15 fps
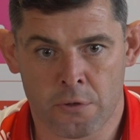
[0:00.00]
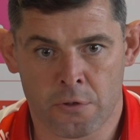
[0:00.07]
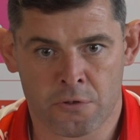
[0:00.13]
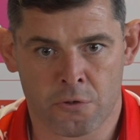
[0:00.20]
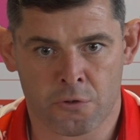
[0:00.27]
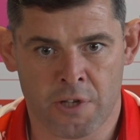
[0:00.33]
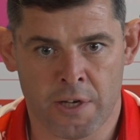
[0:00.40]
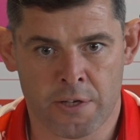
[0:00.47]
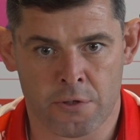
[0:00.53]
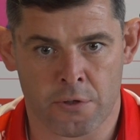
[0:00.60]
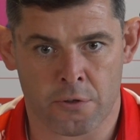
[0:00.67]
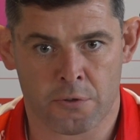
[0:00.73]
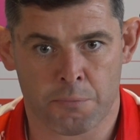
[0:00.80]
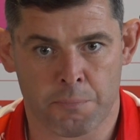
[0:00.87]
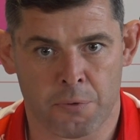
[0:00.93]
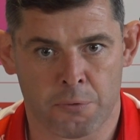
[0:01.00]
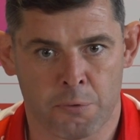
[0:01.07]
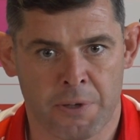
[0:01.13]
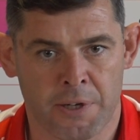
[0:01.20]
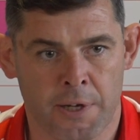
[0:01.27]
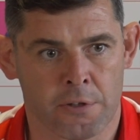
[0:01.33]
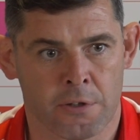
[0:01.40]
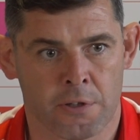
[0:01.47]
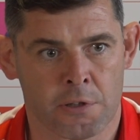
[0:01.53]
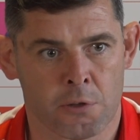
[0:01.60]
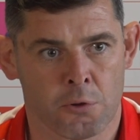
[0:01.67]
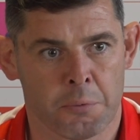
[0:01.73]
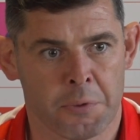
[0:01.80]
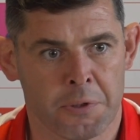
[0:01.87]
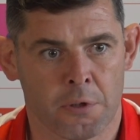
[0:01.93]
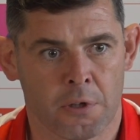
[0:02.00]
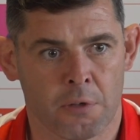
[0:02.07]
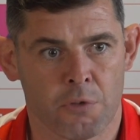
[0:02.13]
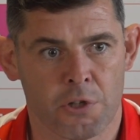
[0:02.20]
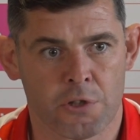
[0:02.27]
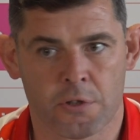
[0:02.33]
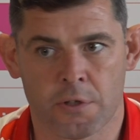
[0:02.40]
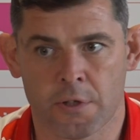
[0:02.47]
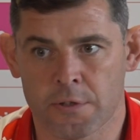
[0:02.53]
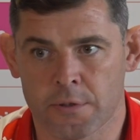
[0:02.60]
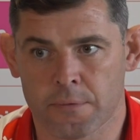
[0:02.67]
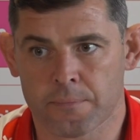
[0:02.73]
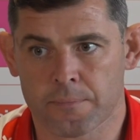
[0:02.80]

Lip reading: the success that's been had at this club in recent years.